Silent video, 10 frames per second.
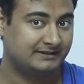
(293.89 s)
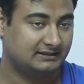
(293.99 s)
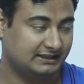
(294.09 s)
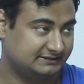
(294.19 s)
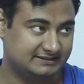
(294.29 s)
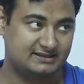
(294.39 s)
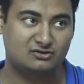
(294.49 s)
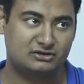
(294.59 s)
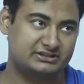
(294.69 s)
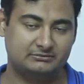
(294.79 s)
Like, this is
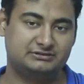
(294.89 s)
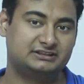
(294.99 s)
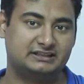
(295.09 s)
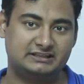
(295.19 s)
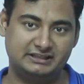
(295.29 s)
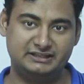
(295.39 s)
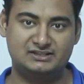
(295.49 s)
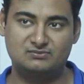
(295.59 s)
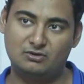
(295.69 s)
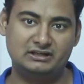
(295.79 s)
not something that any
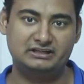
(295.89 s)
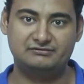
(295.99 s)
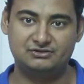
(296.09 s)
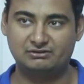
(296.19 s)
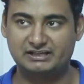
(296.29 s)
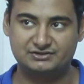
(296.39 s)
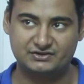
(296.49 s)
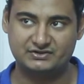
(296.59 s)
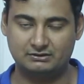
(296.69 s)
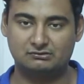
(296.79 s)
small individual can
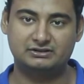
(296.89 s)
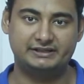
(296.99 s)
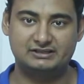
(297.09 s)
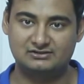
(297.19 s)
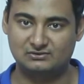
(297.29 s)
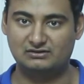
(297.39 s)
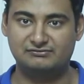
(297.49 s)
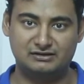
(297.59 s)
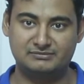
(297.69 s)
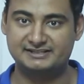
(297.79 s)
just create a solar
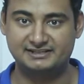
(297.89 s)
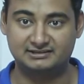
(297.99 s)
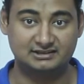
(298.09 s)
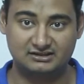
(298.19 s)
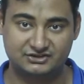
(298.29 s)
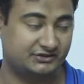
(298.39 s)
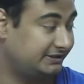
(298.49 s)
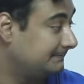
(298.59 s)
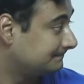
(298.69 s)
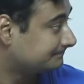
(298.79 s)
farm and sell the
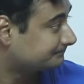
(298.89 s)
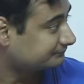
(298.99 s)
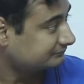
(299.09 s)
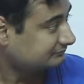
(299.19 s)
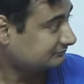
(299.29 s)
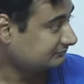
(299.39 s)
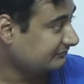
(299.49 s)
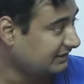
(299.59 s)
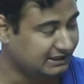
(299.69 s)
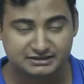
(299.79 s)
electricity.
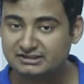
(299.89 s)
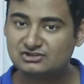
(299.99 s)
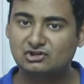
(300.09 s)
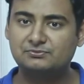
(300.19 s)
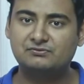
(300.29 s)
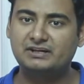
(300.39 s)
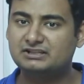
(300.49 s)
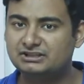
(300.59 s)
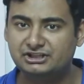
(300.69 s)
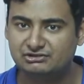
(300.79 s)
and it does not
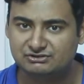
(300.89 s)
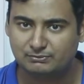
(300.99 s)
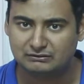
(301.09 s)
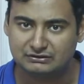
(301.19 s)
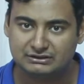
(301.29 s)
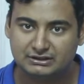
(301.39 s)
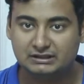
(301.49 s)
provide continuous power.